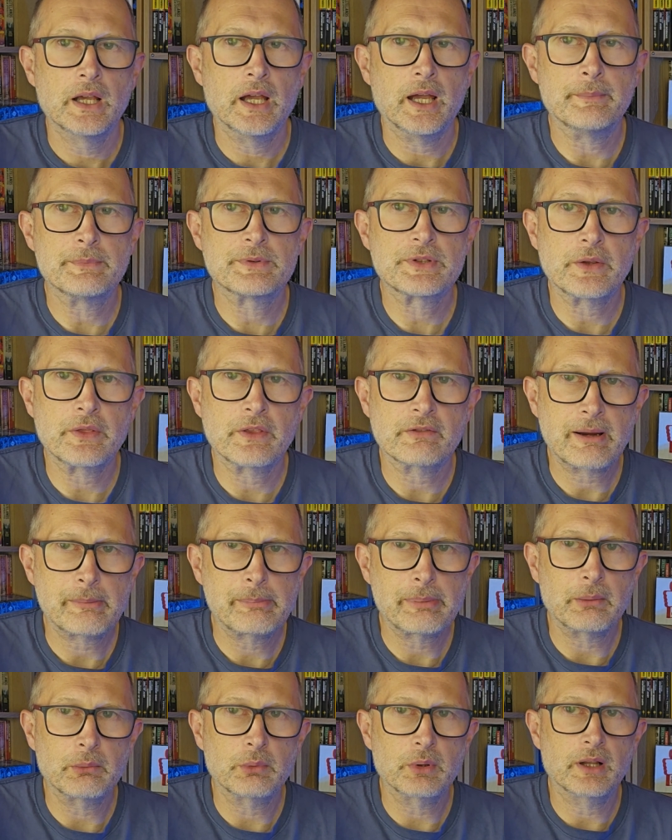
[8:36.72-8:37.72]
So the
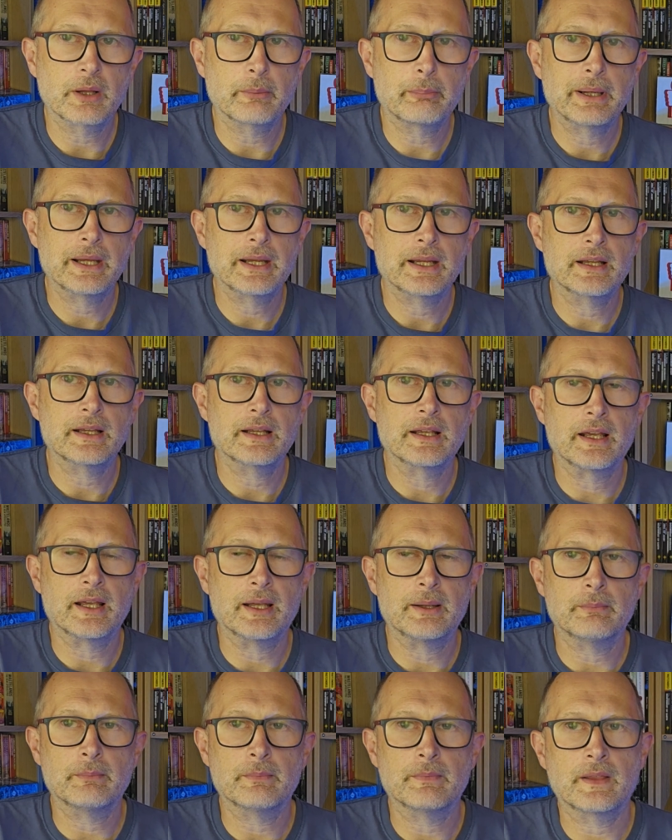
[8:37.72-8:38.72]
wrap-up will appear,
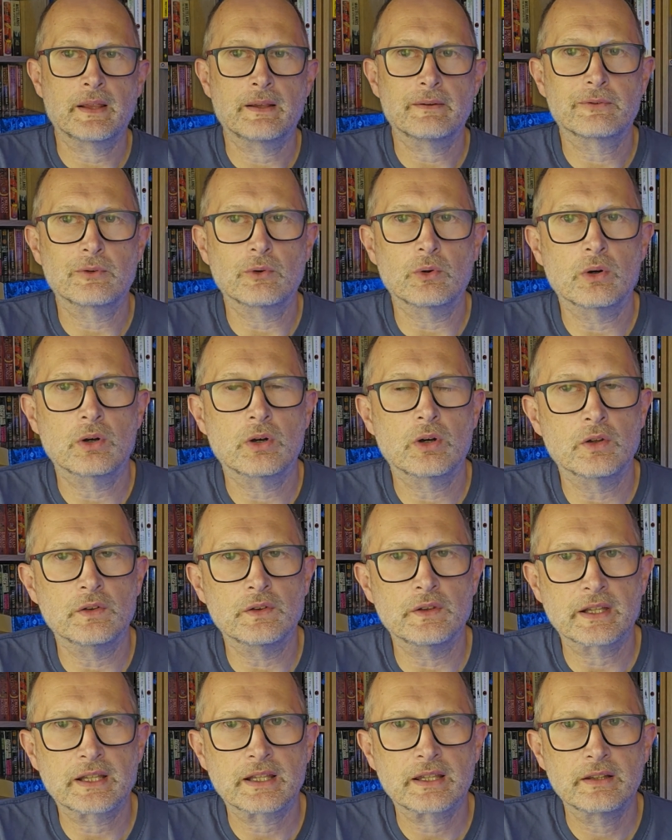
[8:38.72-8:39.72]
therefore,
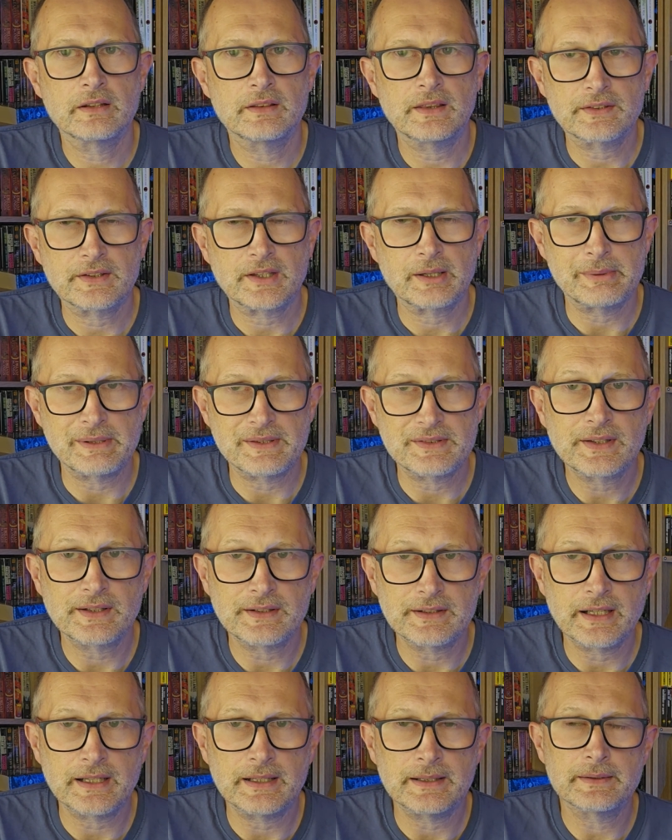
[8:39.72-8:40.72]
on this coming
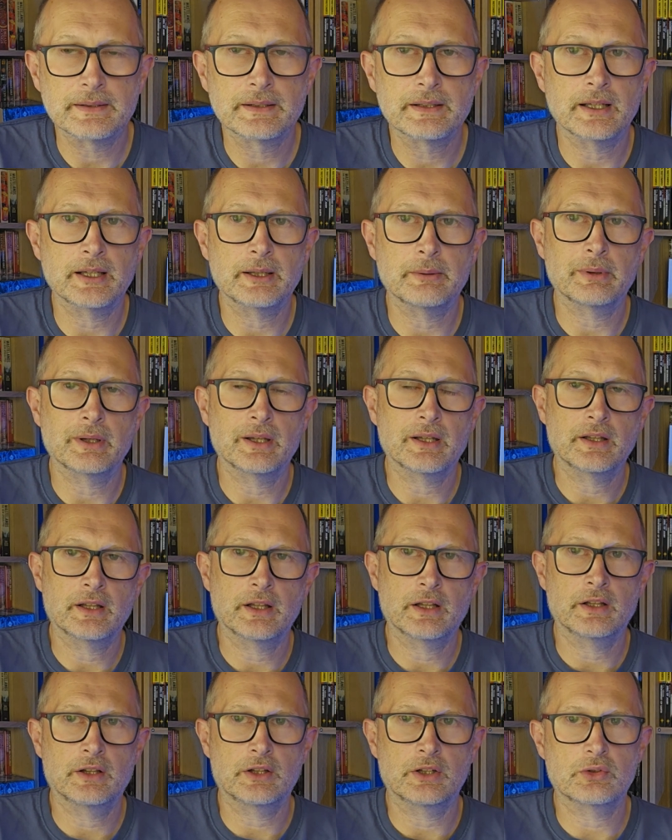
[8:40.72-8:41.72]
Sunday
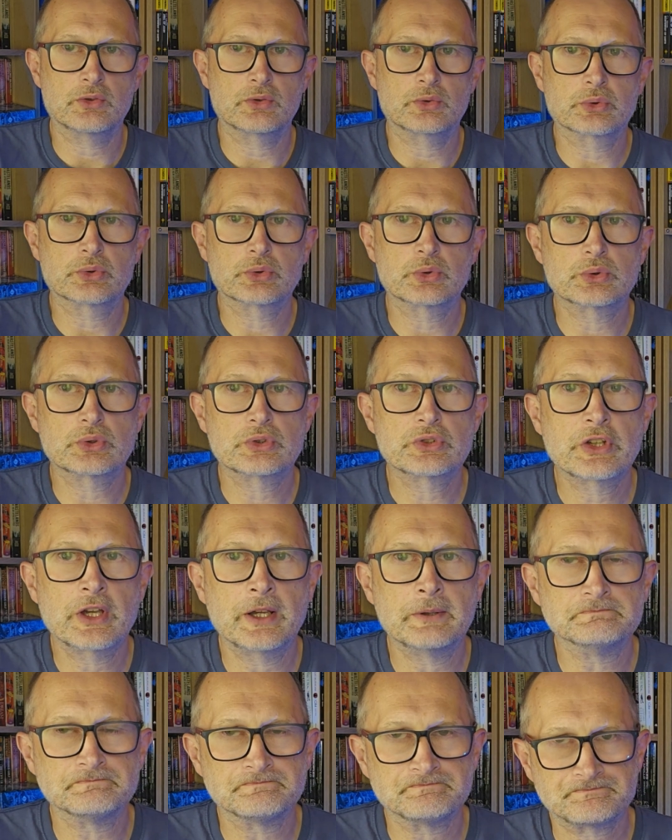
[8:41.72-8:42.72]
at the usual sort of
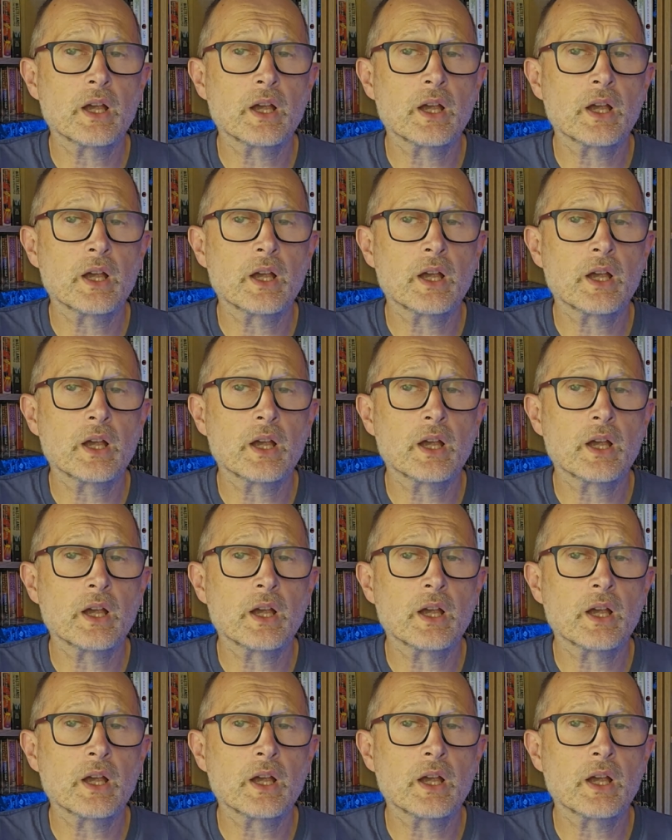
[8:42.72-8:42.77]
time.